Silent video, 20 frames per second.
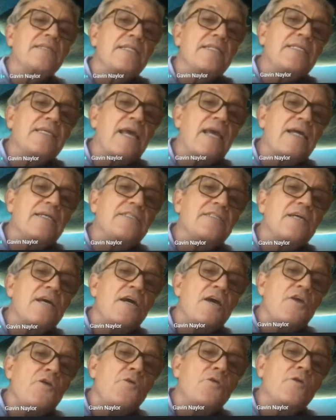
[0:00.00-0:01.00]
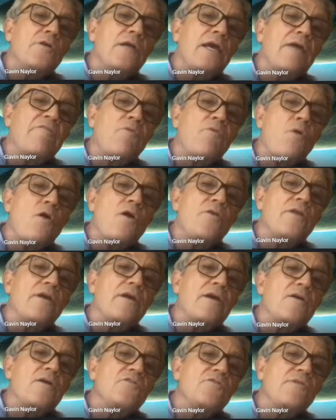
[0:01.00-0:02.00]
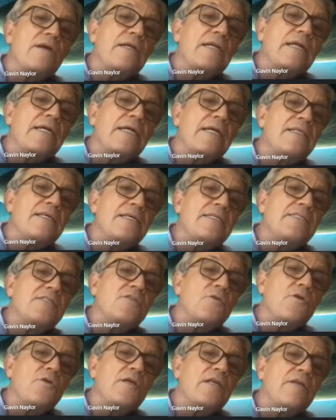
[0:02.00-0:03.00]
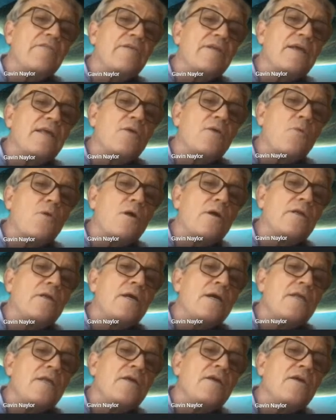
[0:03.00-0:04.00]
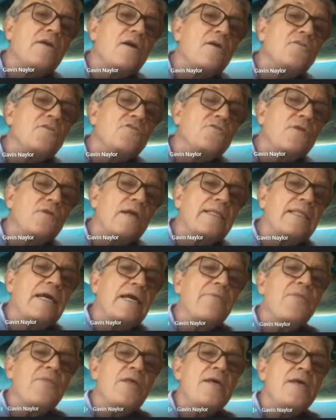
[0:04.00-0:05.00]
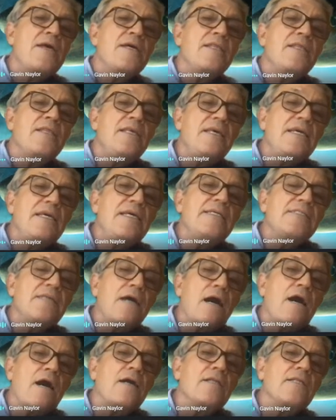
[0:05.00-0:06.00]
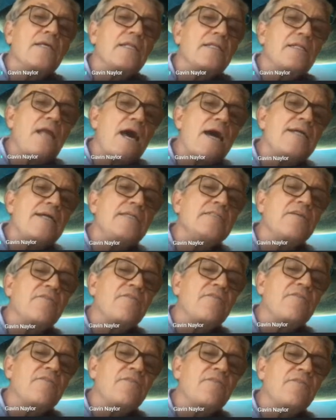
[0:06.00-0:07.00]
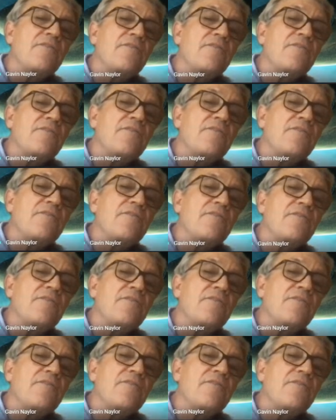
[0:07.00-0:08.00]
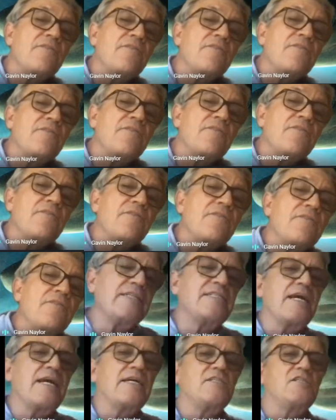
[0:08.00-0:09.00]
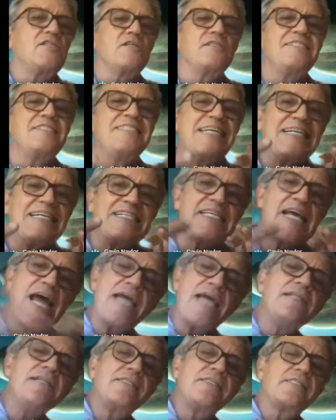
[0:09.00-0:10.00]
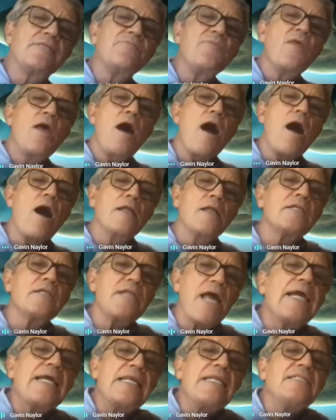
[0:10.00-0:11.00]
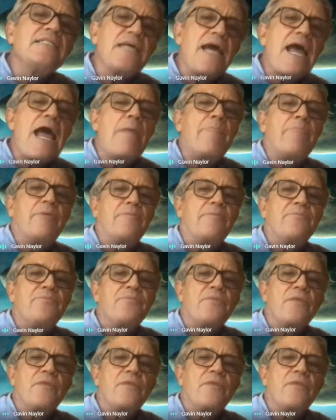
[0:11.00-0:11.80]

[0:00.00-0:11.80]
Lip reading: In this case, you could have one that goes around like this, or you could have another one that goes through like that. These are the lines of least resistance that the architecture dictates are likely to happen.